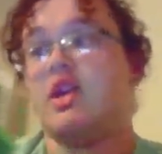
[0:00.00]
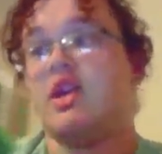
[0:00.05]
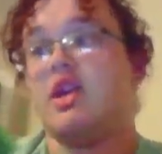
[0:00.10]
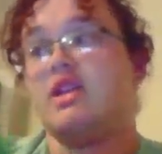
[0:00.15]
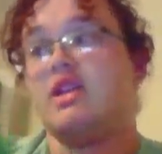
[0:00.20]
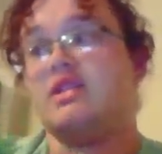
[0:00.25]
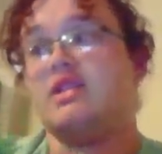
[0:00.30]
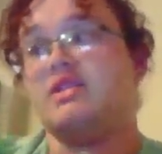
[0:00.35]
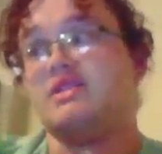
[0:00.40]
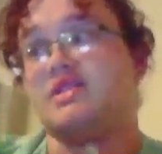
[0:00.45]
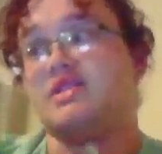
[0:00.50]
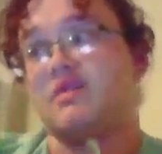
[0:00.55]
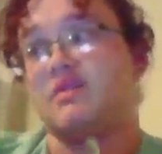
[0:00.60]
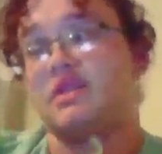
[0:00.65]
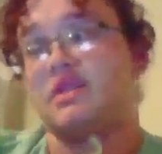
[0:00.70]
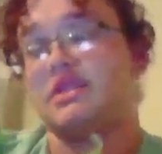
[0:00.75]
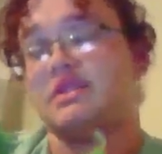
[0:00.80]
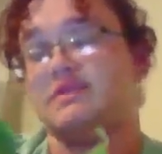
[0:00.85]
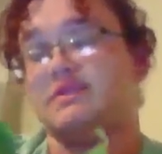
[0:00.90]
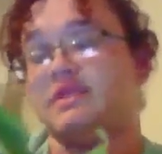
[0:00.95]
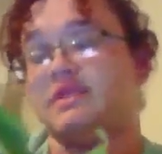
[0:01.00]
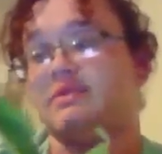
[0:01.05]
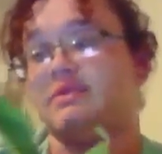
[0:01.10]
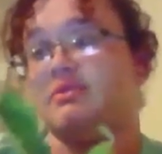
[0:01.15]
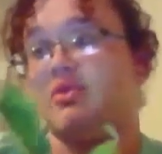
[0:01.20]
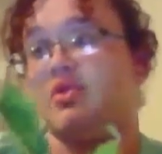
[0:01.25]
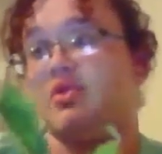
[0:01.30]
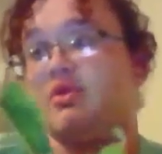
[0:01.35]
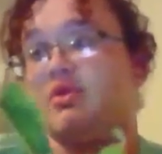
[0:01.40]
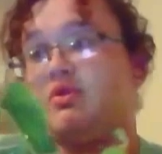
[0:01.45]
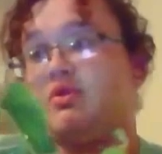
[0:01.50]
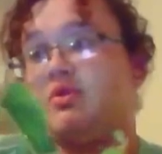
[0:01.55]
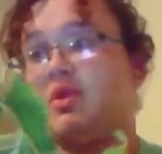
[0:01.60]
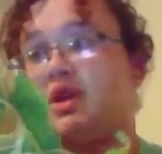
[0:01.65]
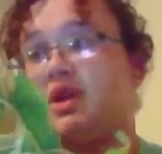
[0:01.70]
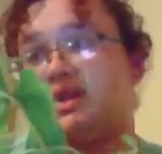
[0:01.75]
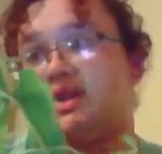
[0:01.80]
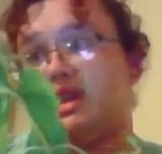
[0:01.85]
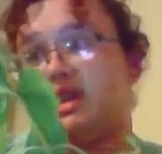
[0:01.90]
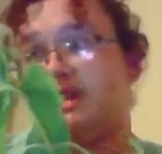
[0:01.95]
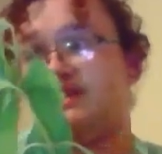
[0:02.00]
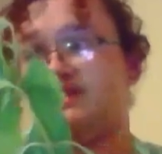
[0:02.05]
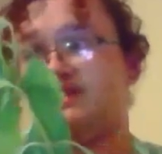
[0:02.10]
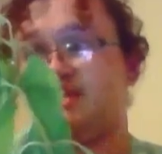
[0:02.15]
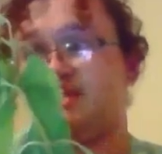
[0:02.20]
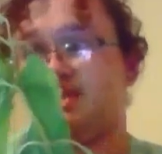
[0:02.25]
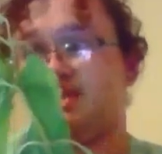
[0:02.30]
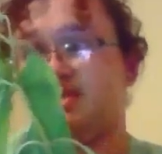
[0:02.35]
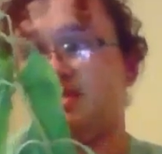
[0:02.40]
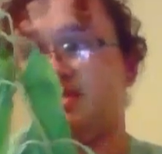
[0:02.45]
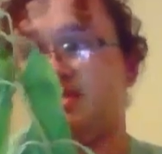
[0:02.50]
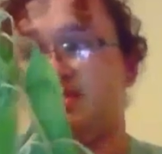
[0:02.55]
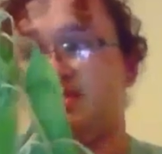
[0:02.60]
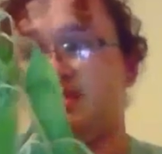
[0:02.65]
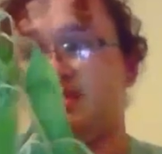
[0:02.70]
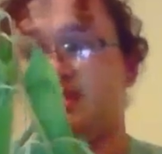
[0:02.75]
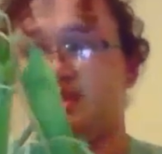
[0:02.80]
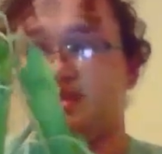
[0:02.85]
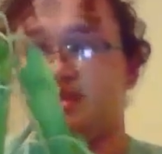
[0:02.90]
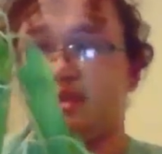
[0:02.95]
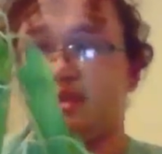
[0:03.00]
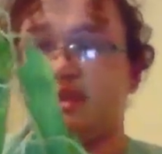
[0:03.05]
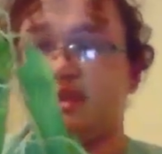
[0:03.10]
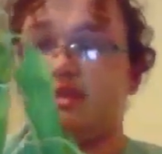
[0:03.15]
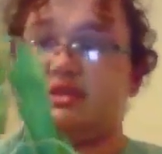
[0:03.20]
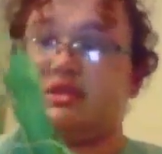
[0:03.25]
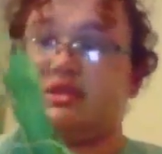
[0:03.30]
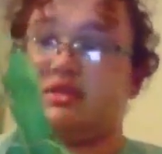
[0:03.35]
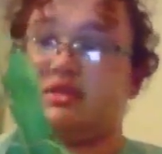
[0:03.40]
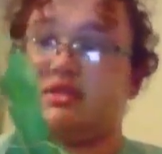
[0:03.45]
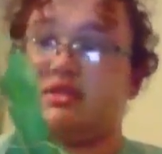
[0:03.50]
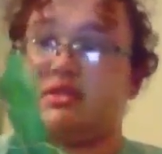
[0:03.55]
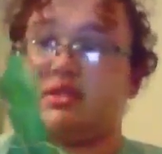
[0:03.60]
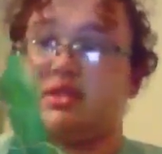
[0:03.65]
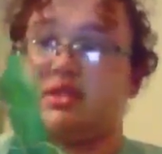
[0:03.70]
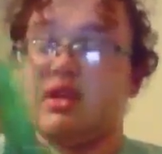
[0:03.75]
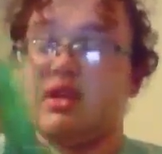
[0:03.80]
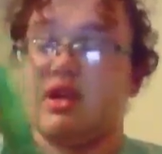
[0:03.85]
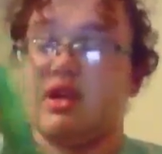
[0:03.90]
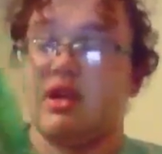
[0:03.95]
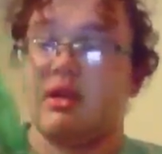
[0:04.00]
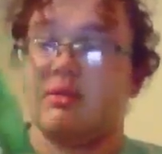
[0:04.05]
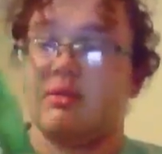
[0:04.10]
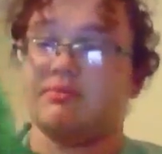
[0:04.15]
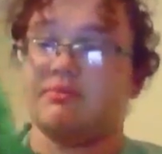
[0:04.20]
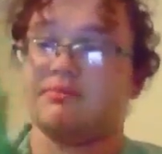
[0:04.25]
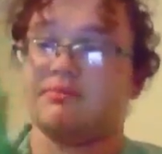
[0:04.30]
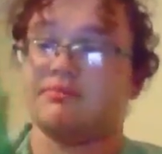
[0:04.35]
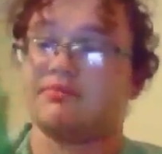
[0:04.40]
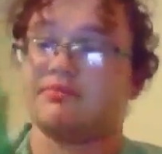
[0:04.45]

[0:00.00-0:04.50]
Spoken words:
It is a relatively important wildlife species in the U.S. Um,